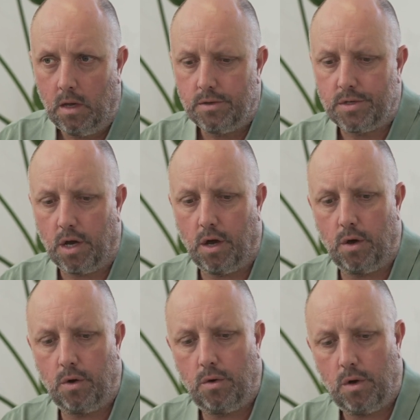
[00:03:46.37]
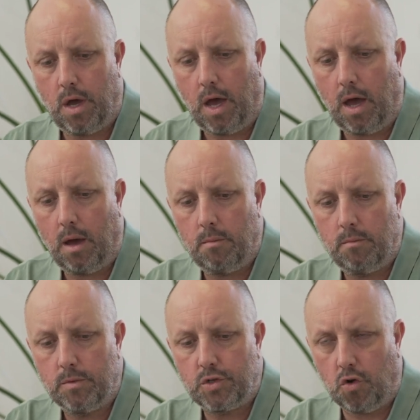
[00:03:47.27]
So
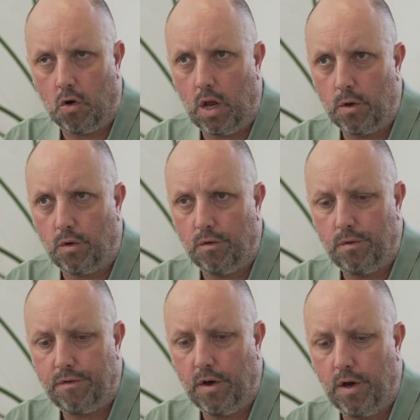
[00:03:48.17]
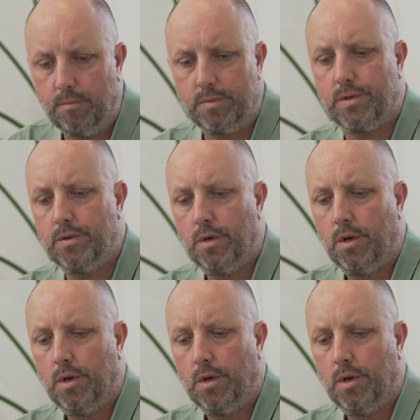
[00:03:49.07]
strong local firms,